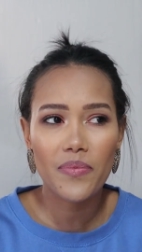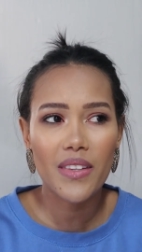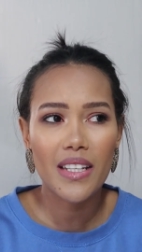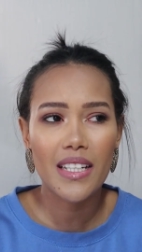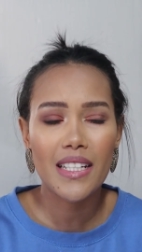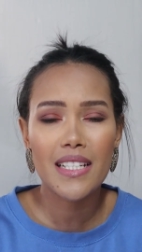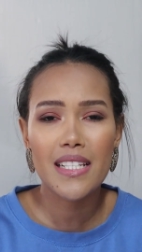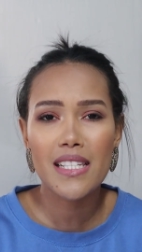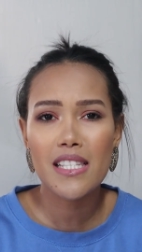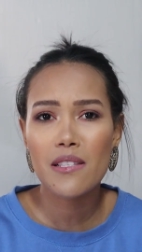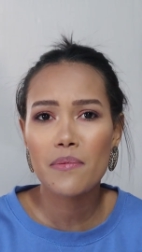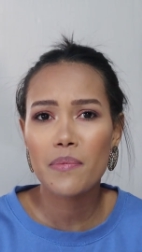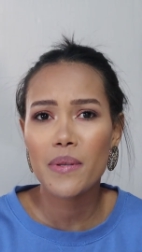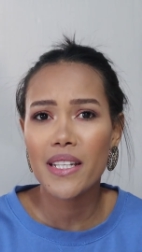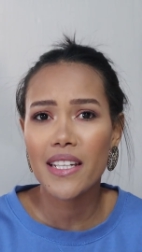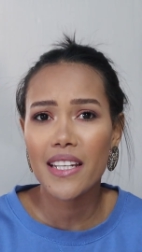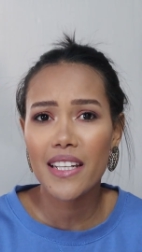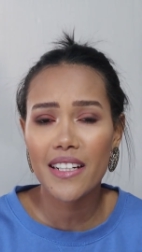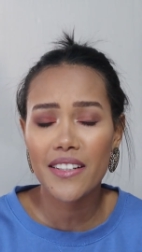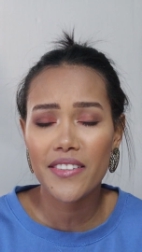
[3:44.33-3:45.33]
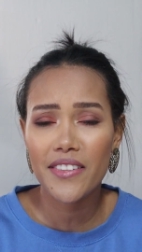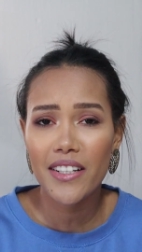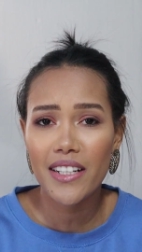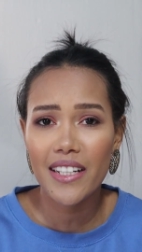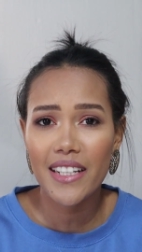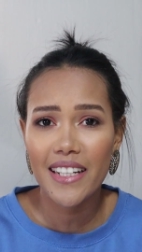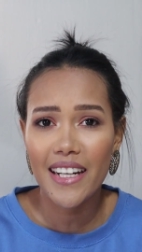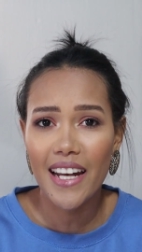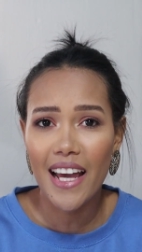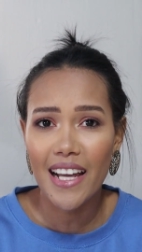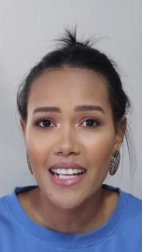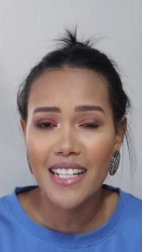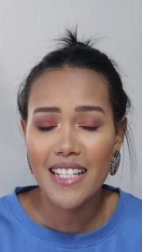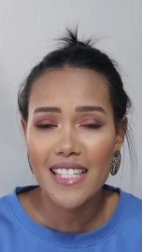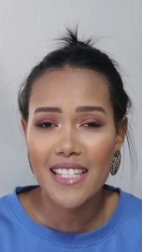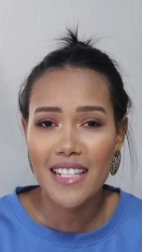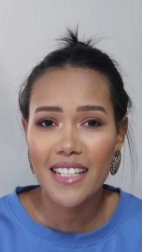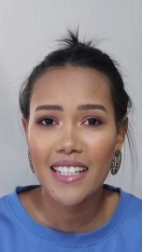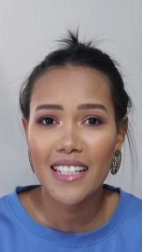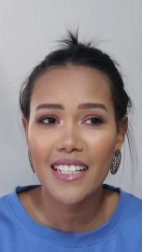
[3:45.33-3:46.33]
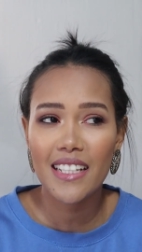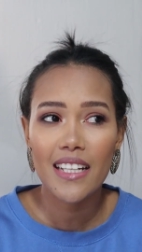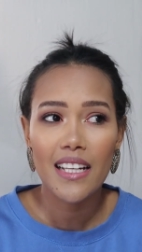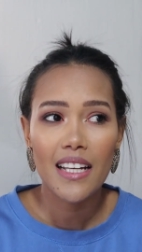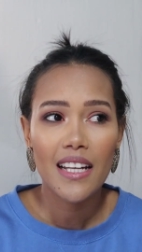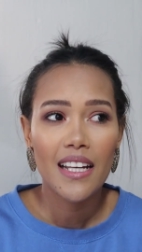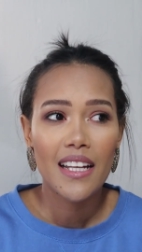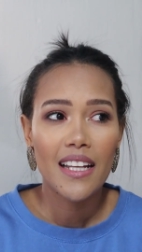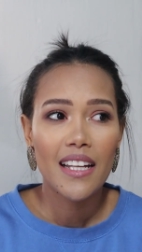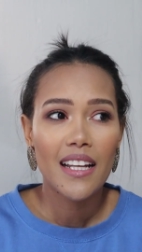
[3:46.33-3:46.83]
he's speaking really nicely,